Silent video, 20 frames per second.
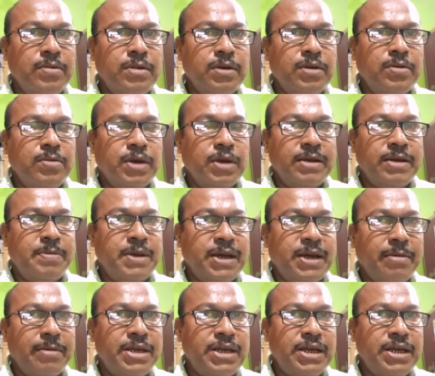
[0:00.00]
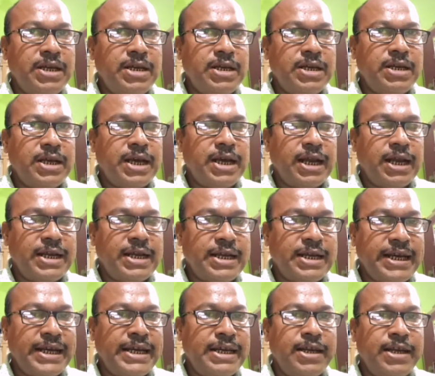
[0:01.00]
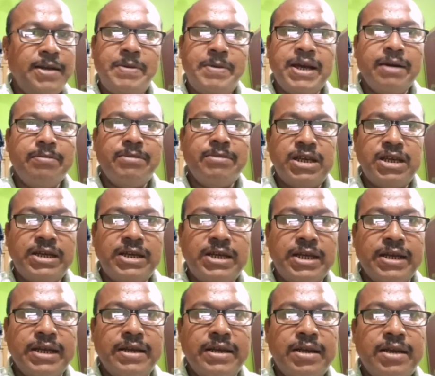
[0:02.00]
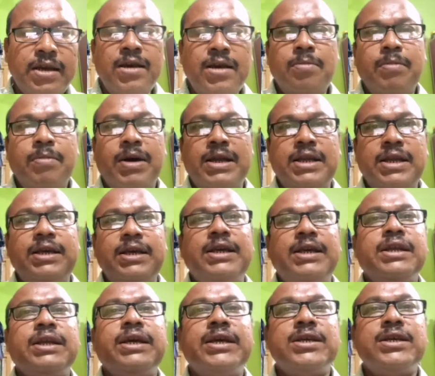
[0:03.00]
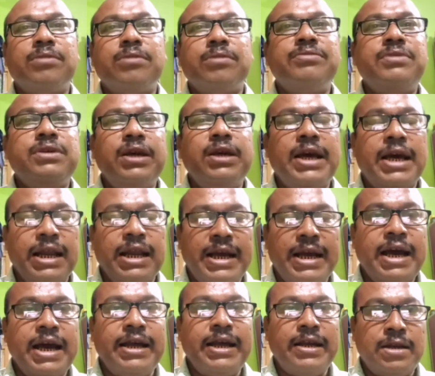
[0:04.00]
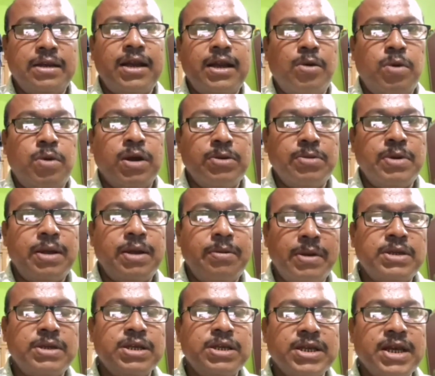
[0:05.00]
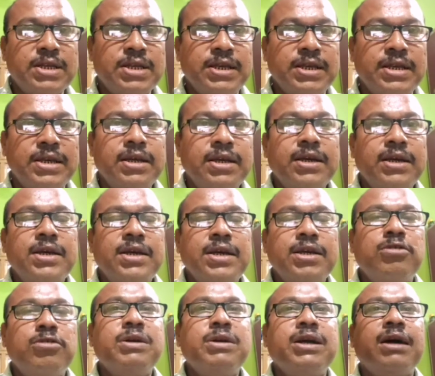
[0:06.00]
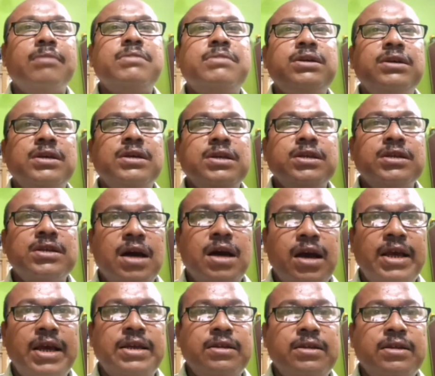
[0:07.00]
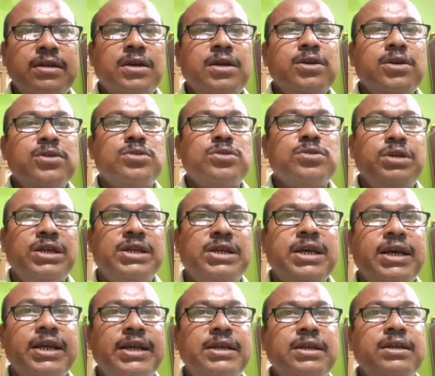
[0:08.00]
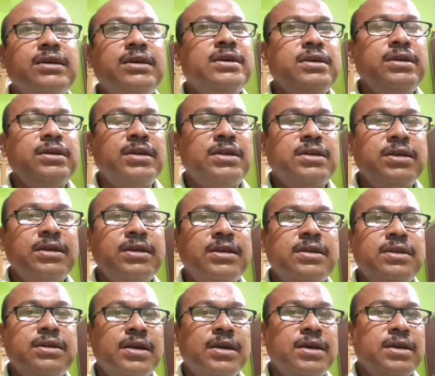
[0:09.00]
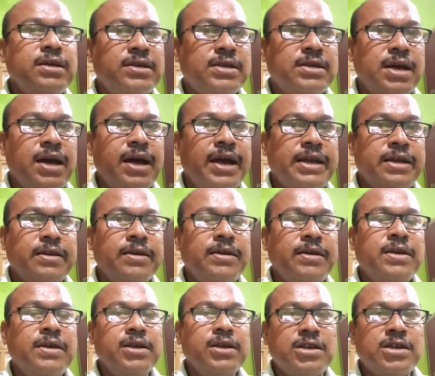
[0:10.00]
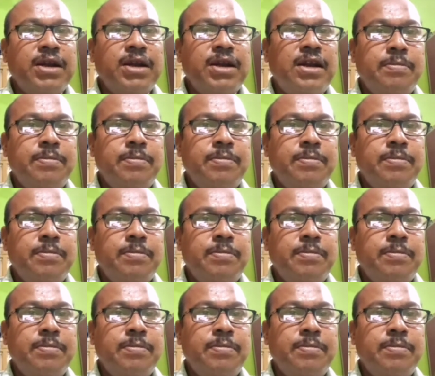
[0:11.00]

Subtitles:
When it become alkene, it become ethene. But in case of alkyne, now what we were discussing, it will become ethine. So ethane, ethene, ethine. Similarly,